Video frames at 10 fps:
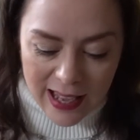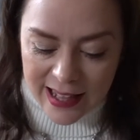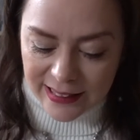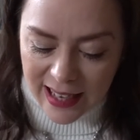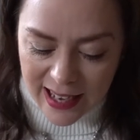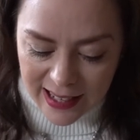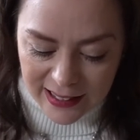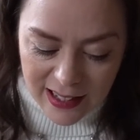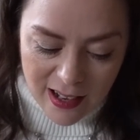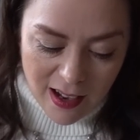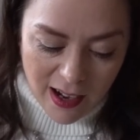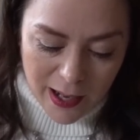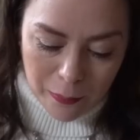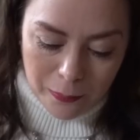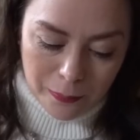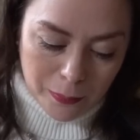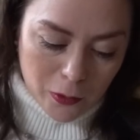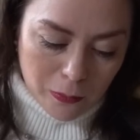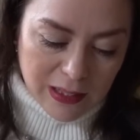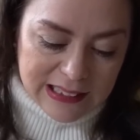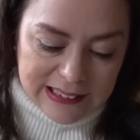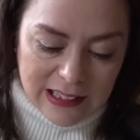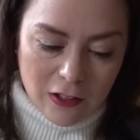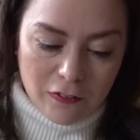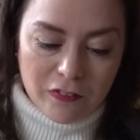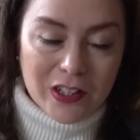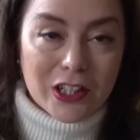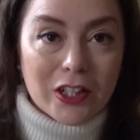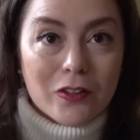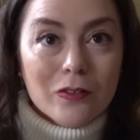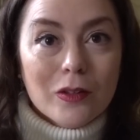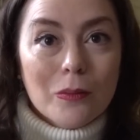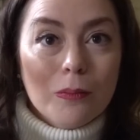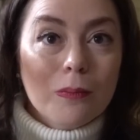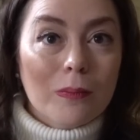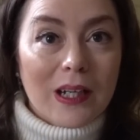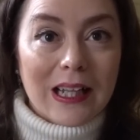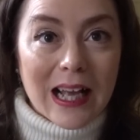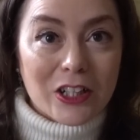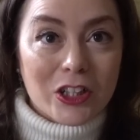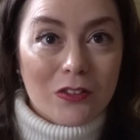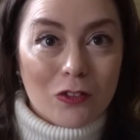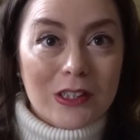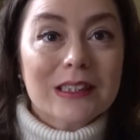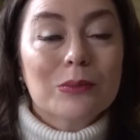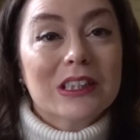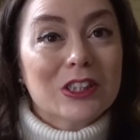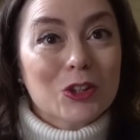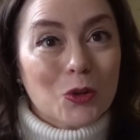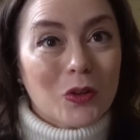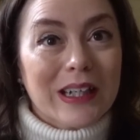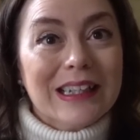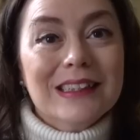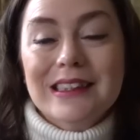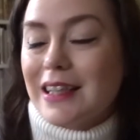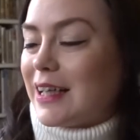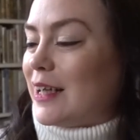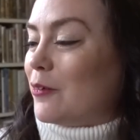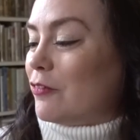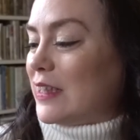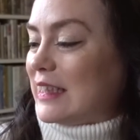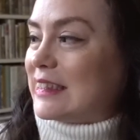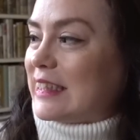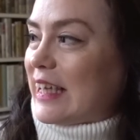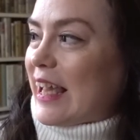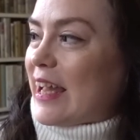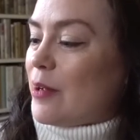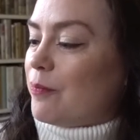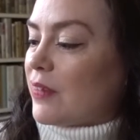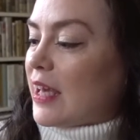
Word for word: And then I bought myself a new collection of Christmas stories for this year.